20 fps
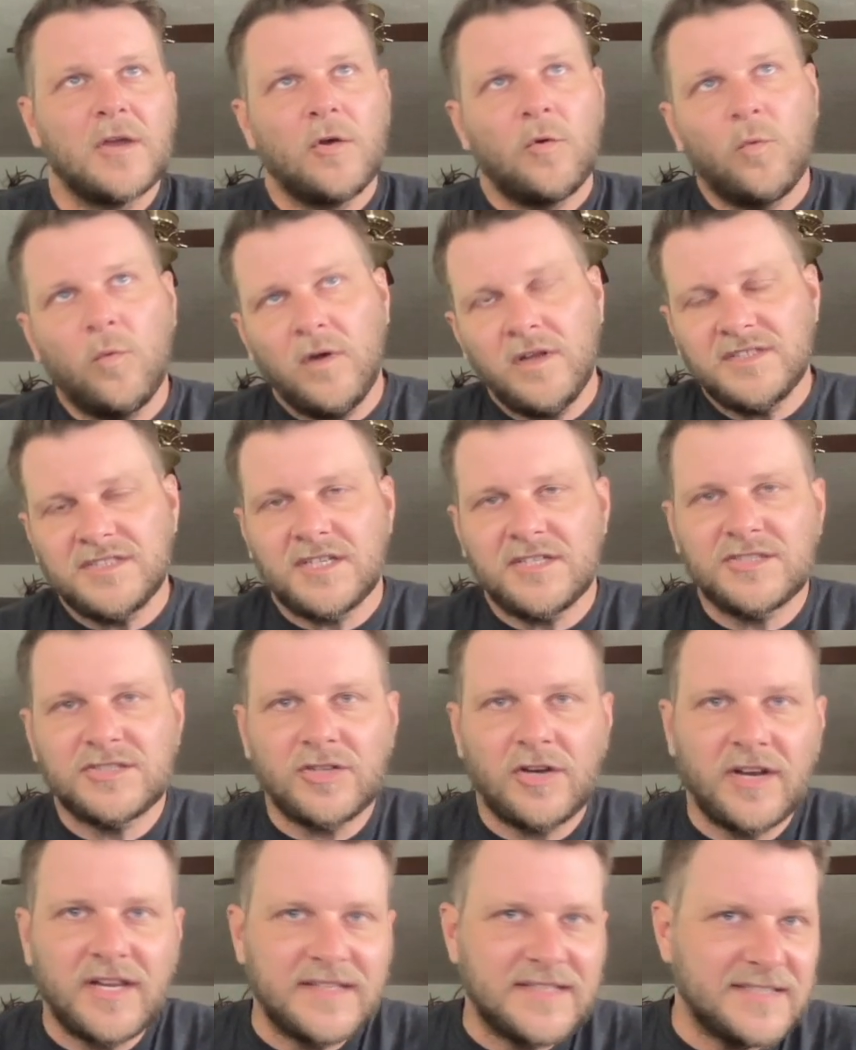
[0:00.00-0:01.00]
Once I
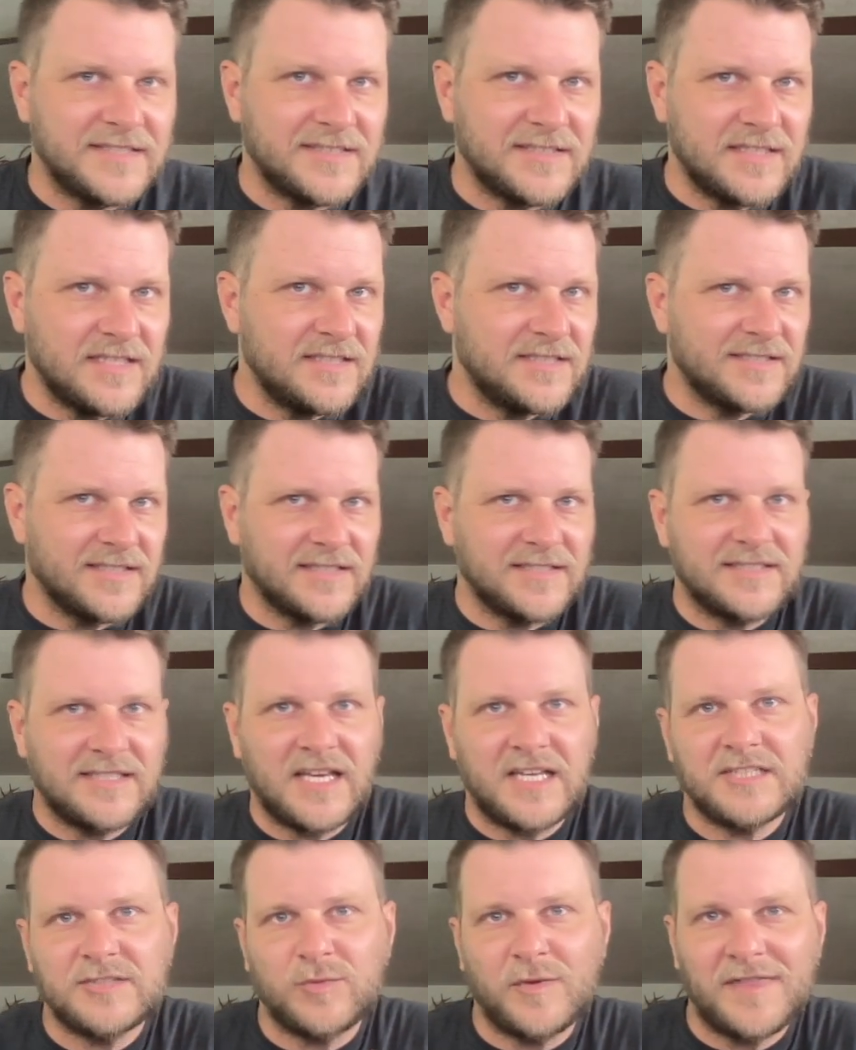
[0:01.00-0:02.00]
started to see
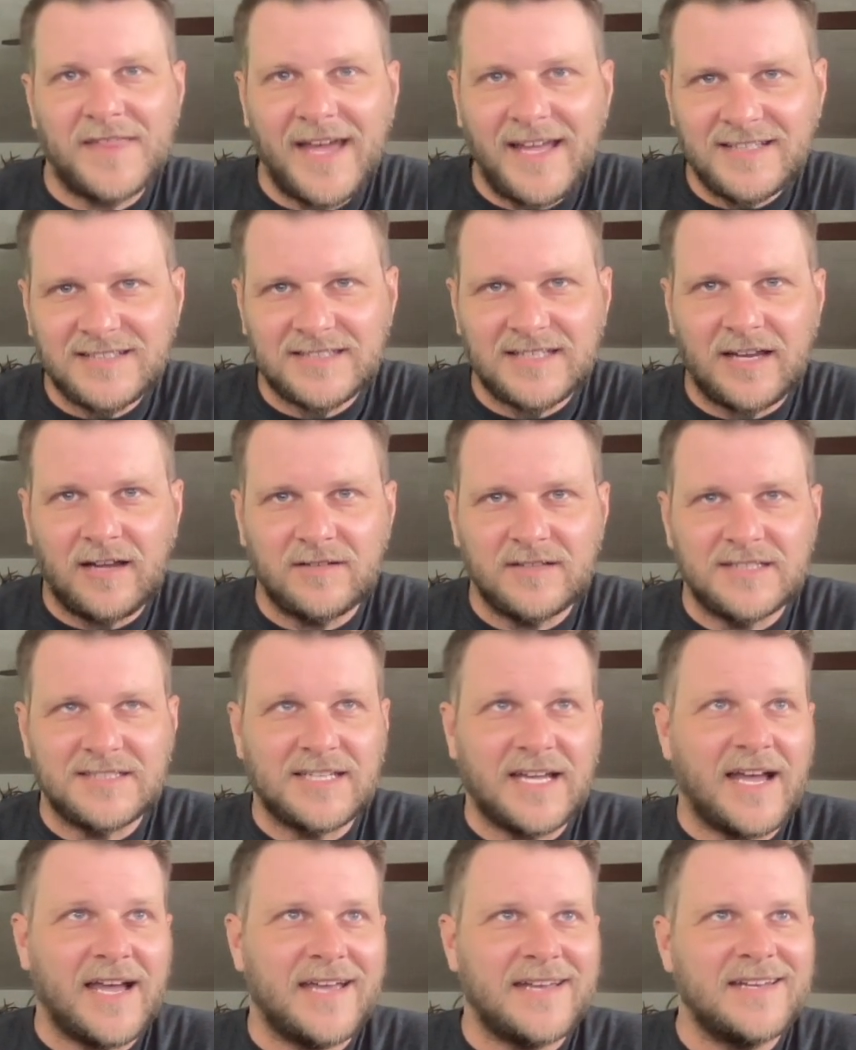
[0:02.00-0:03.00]
success with that style
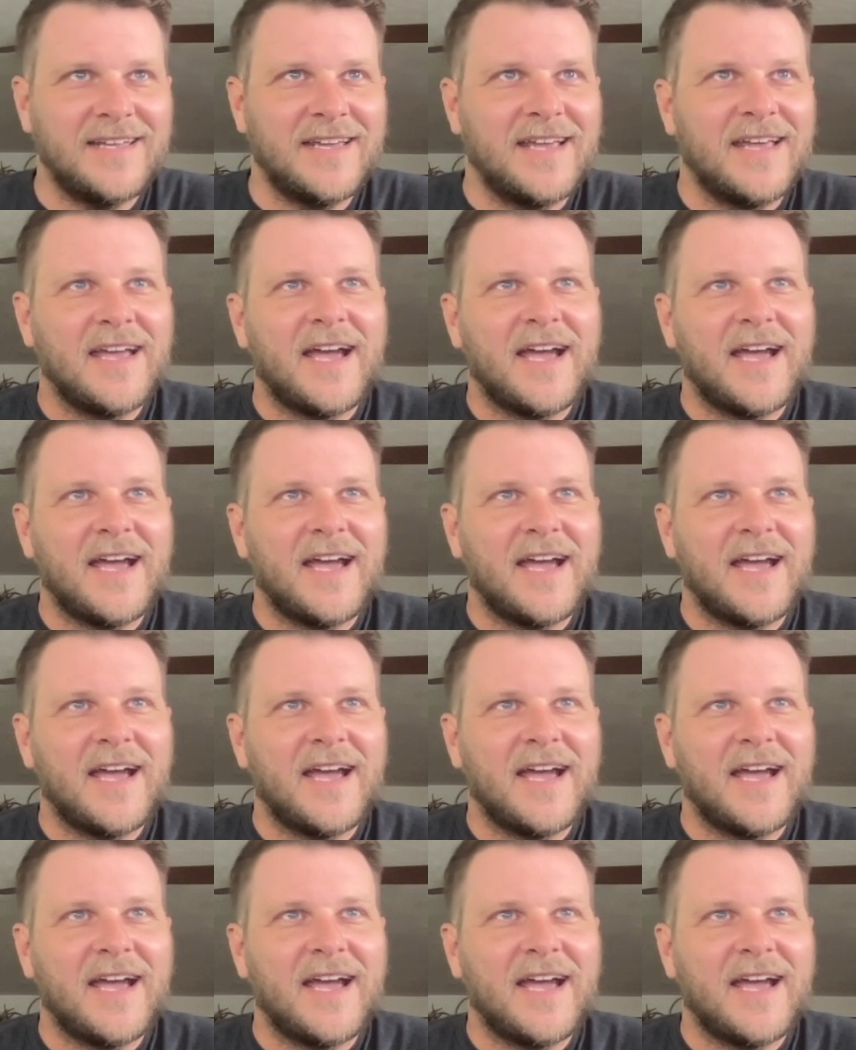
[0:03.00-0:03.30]
design,